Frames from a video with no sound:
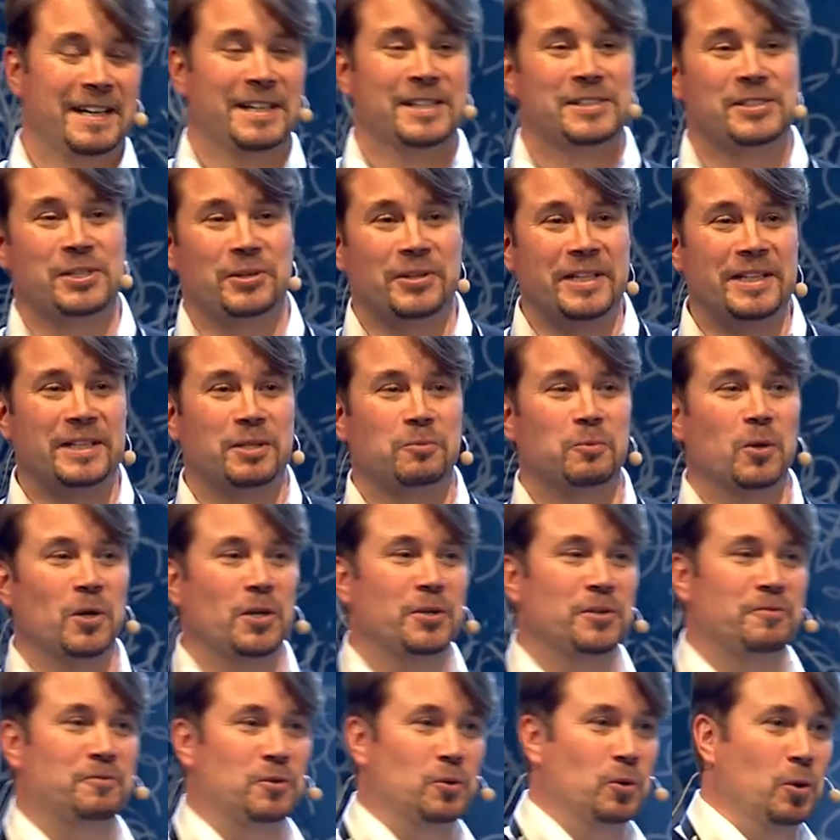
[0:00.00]
So in the
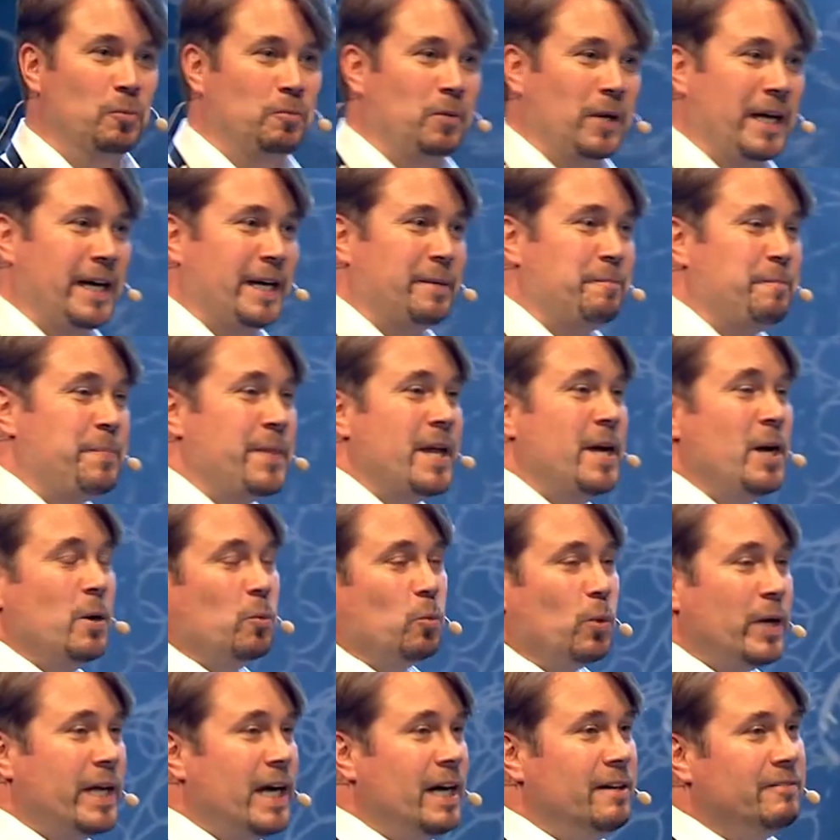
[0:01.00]
world of Runeblade,
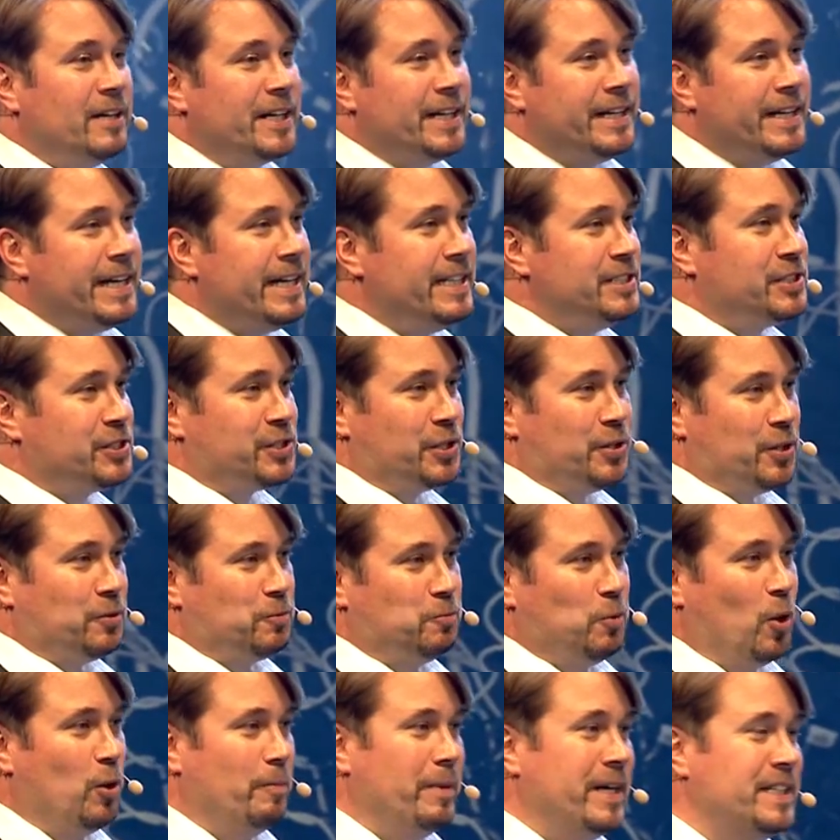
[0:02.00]
we have a nation
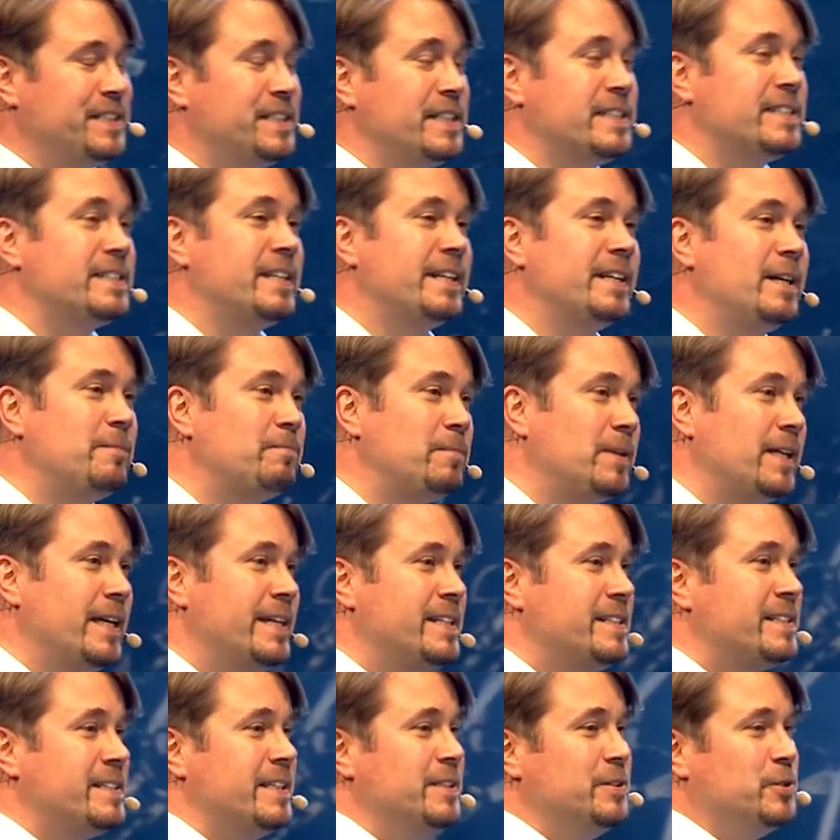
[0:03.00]
of war mages that are
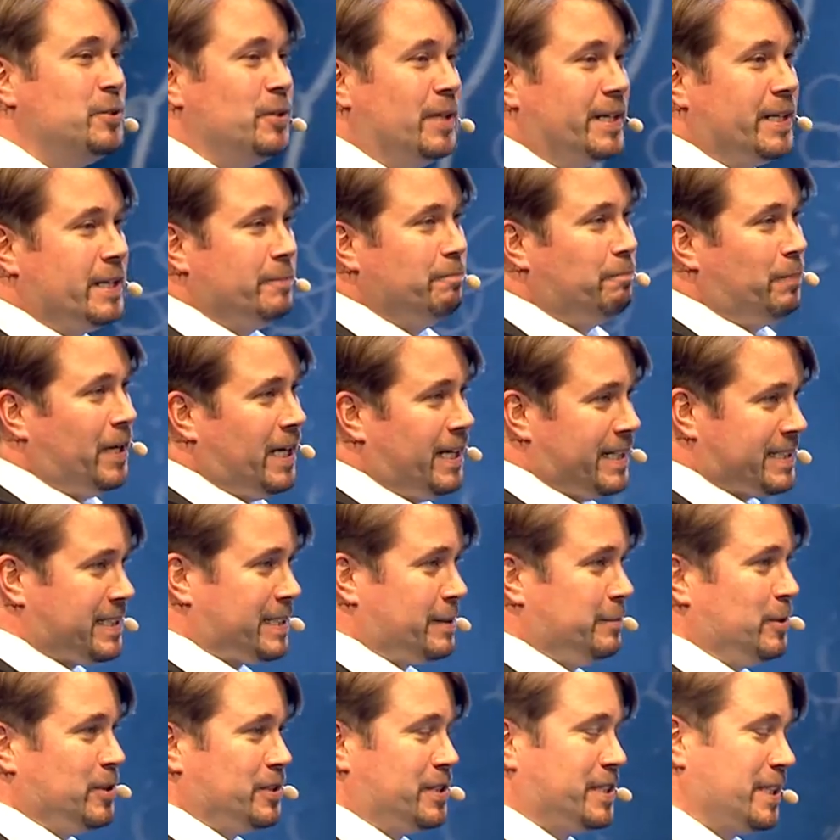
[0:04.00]
placed into an
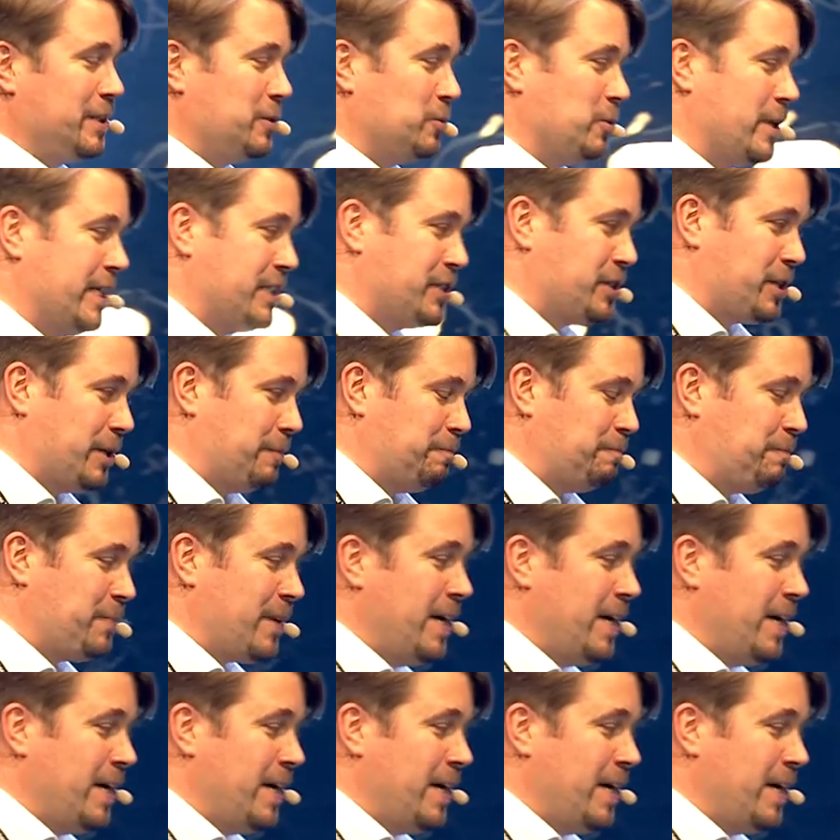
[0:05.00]
impossible situation.